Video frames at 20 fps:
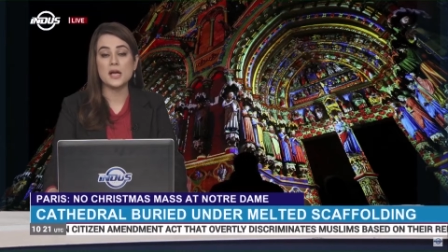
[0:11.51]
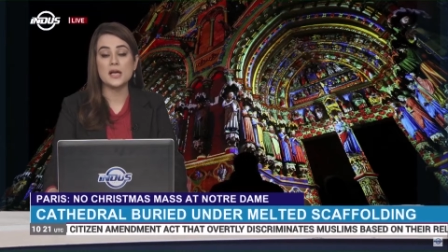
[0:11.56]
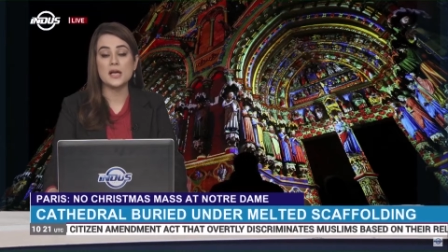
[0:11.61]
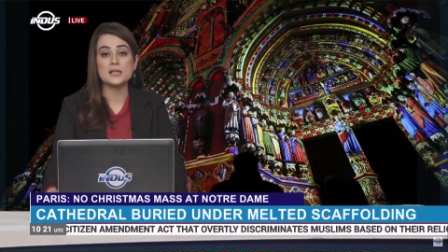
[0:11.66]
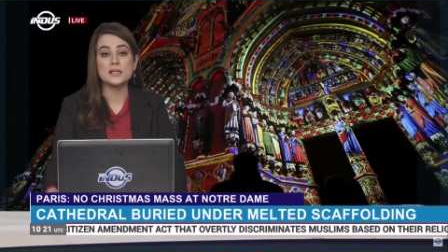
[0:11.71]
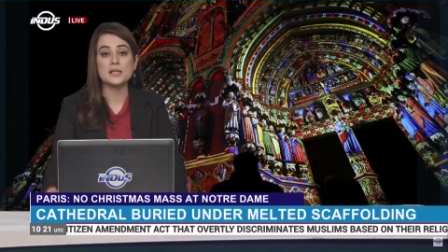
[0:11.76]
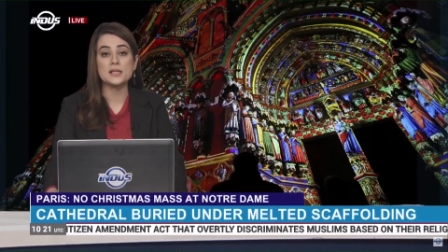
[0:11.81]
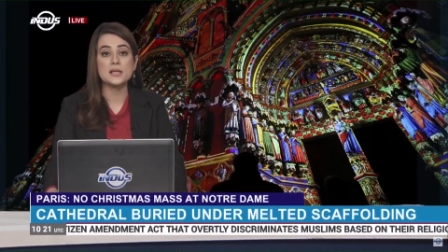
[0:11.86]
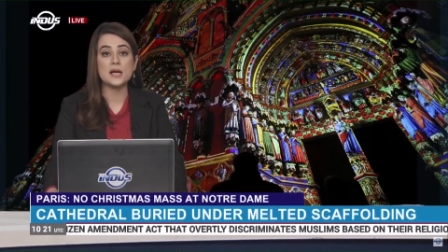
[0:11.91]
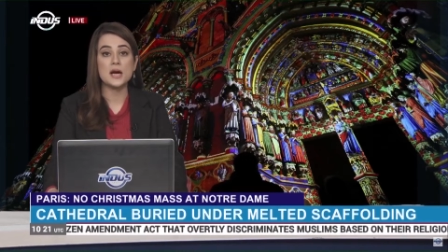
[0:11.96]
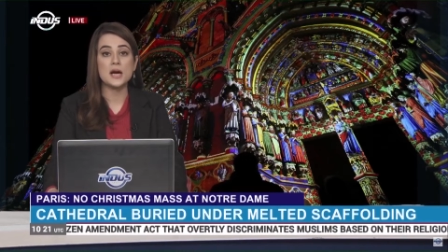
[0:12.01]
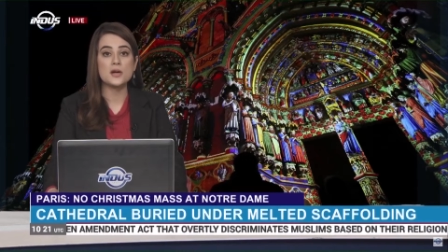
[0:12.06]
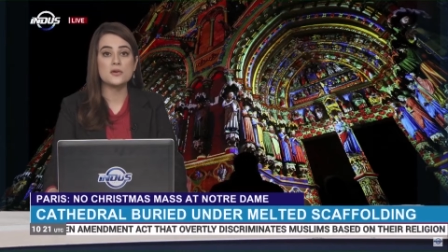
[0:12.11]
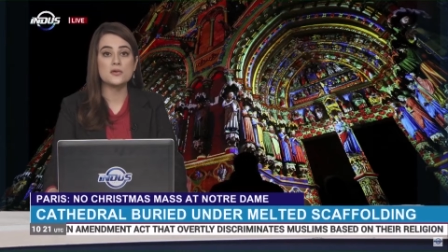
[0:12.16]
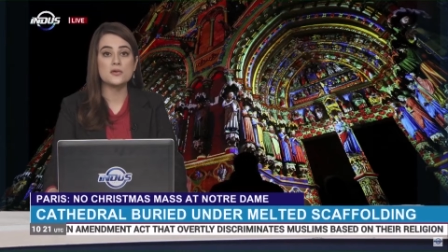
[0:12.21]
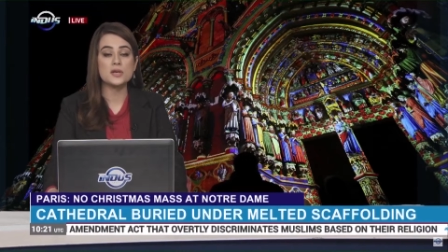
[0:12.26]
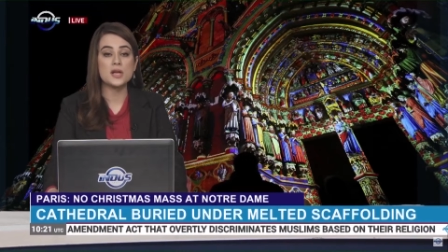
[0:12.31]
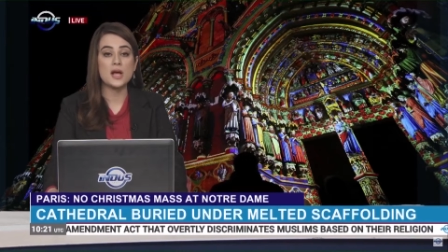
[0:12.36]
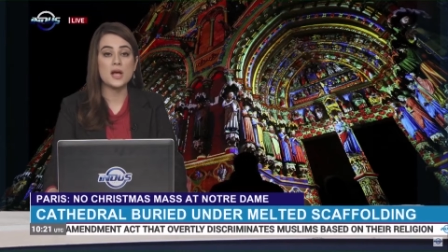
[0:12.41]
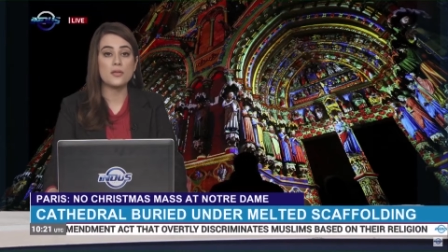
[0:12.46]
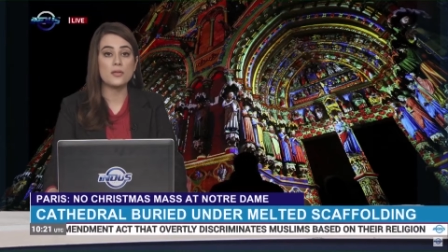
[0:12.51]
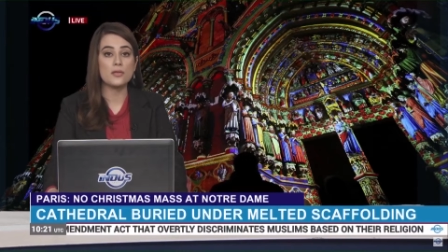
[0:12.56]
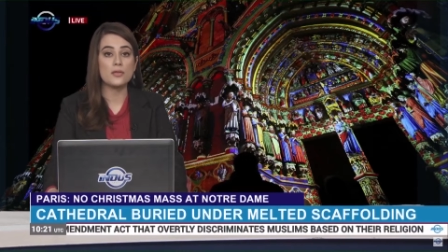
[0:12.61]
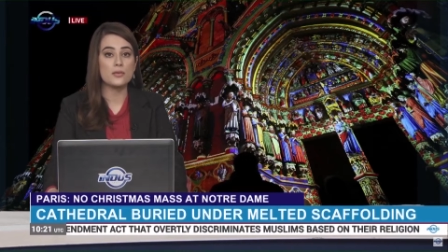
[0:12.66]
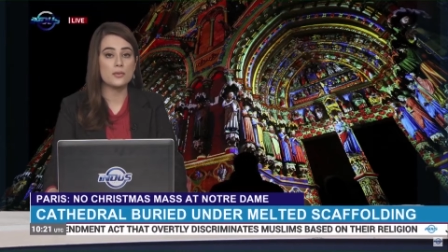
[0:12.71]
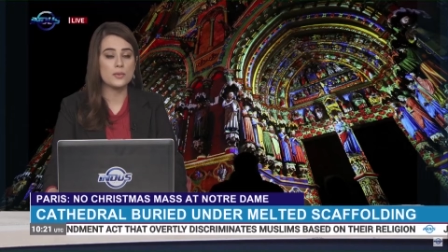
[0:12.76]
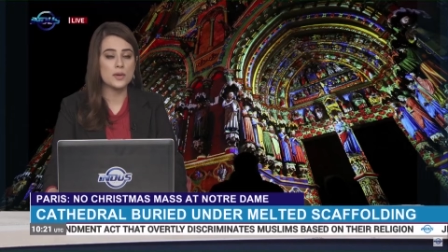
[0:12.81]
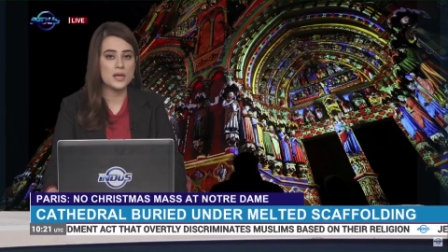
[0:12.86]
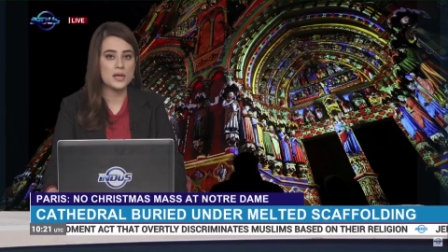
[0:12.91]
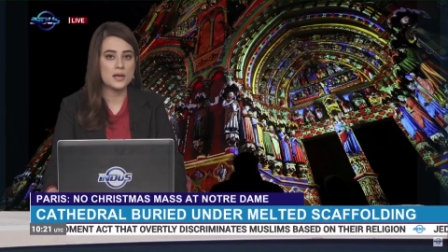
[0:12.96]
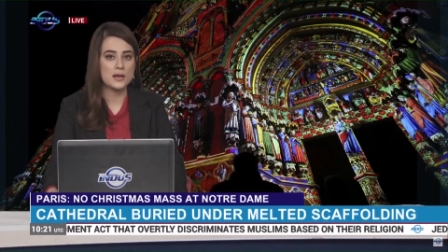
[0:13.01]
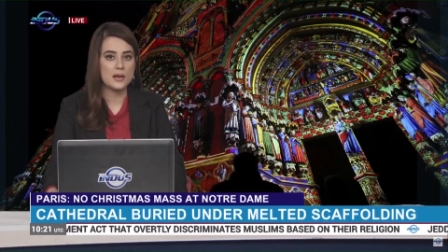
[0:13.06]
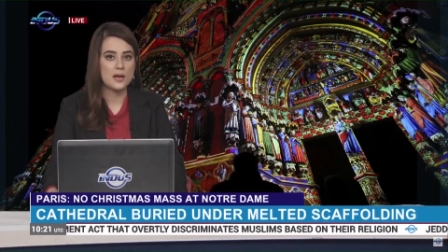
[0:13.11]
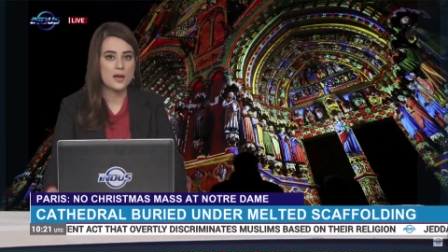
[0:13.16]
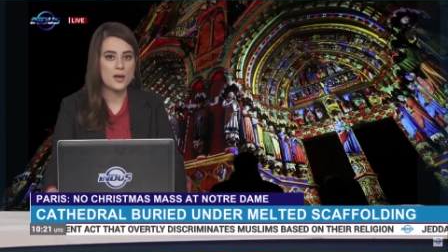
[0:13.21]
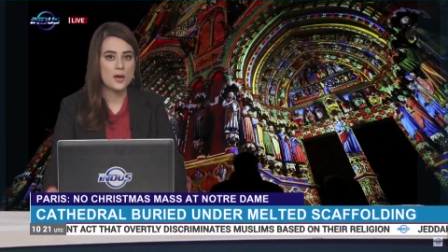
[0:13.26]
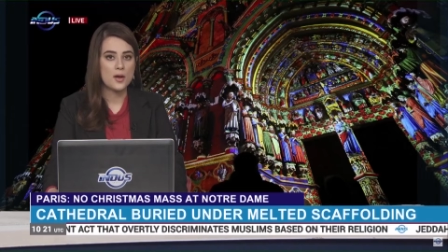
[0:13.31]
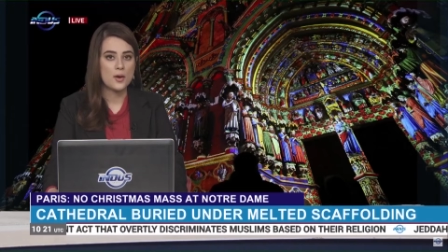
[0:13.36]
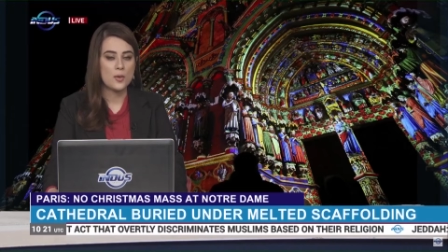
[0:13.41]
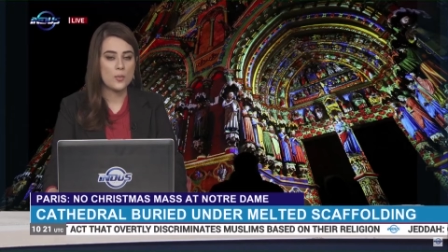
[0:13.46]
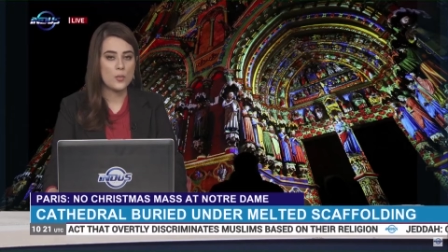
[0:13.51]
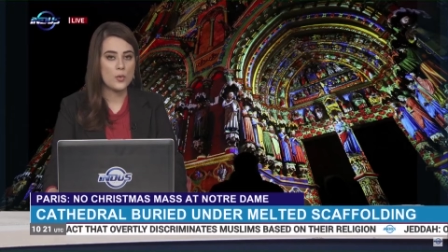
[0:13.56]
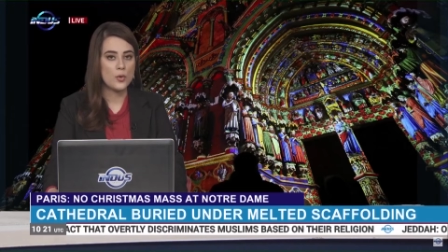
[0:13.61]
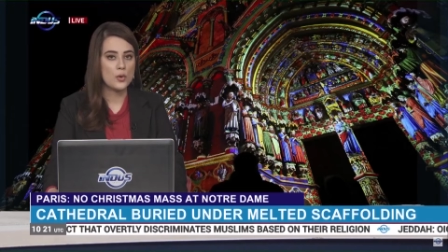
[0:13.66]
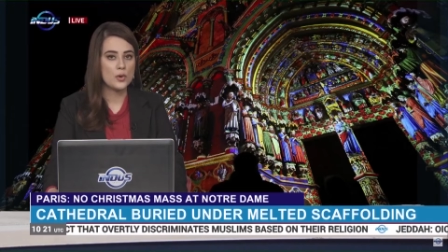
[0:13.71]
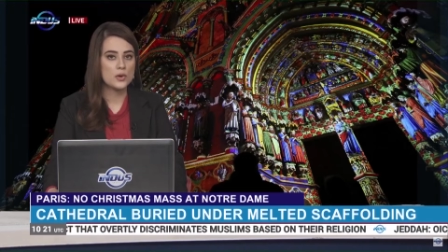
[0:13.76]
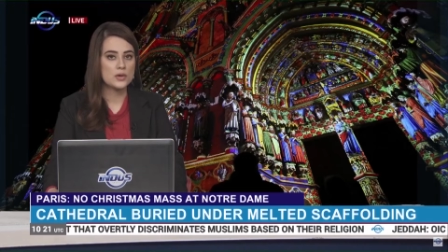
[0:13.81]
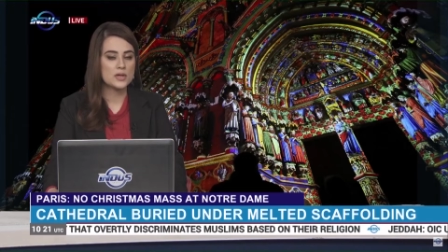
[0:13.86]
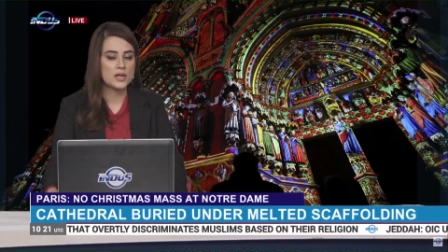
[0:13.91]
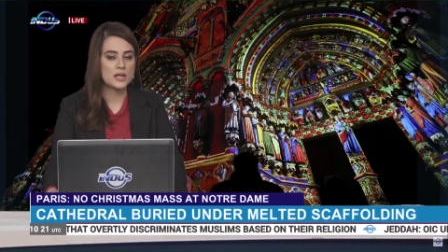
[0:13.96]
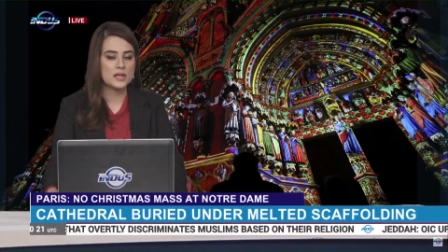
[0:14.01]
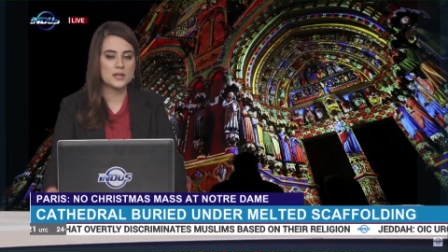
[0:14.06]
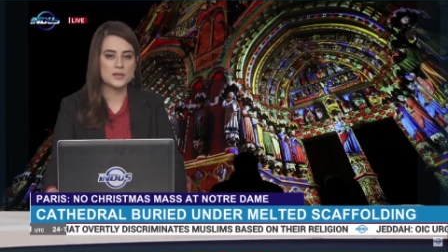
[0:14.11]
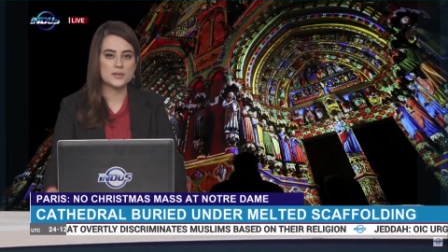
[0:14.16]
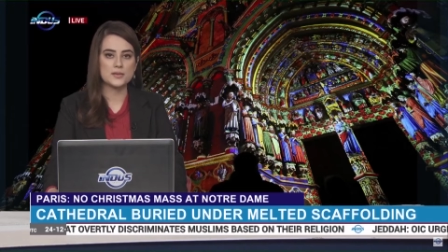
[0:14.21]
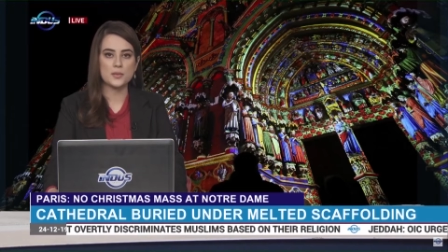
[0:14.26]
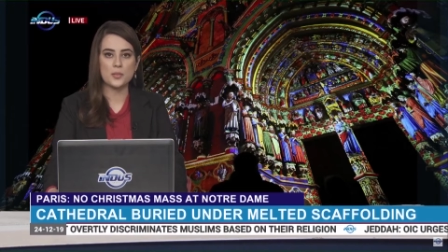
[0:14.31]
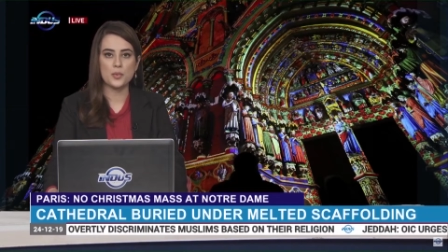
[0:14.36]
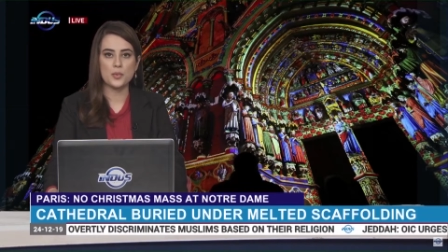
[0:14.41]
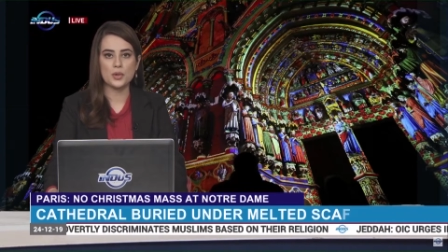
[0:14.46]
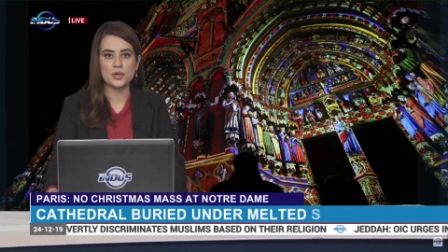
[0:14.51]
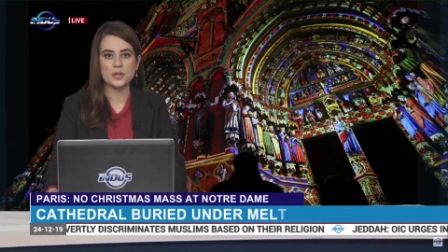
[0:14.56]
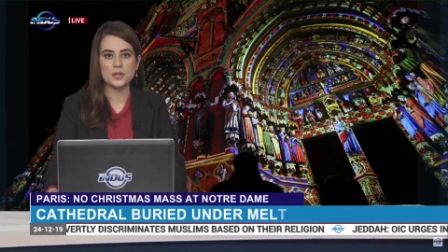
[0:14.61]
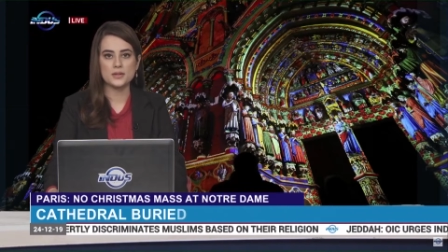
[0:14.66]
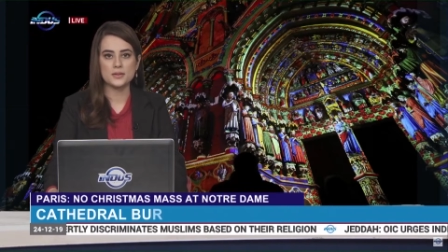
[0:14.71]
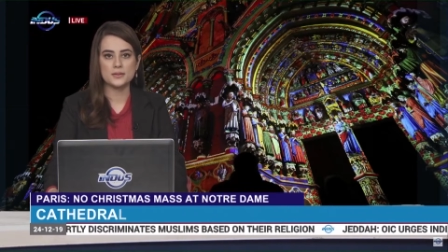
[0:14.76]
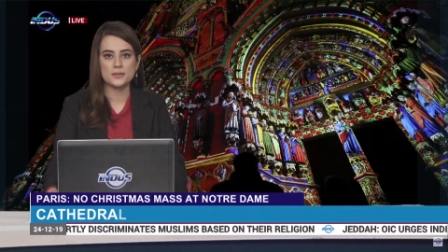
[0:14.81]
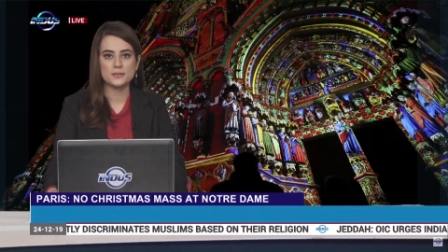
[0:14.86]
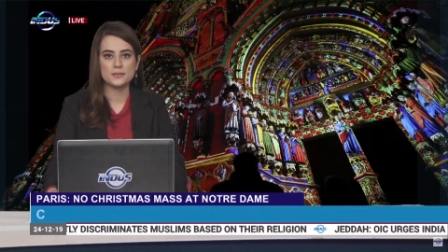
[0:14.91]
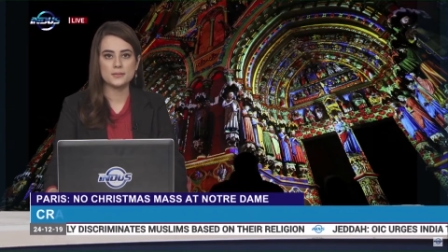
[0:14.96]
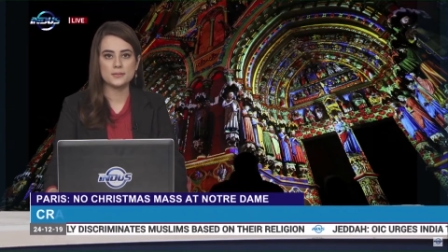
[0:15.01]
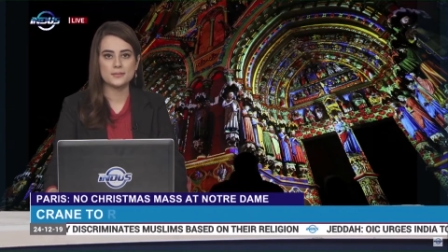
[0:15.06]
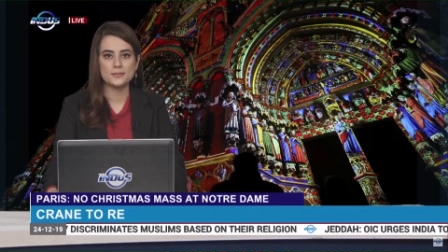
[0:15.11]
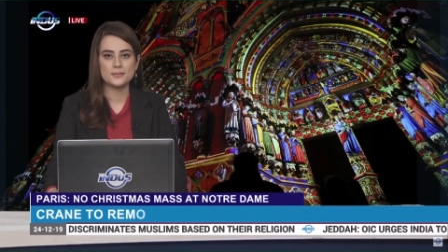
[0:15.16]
1803. More in this report.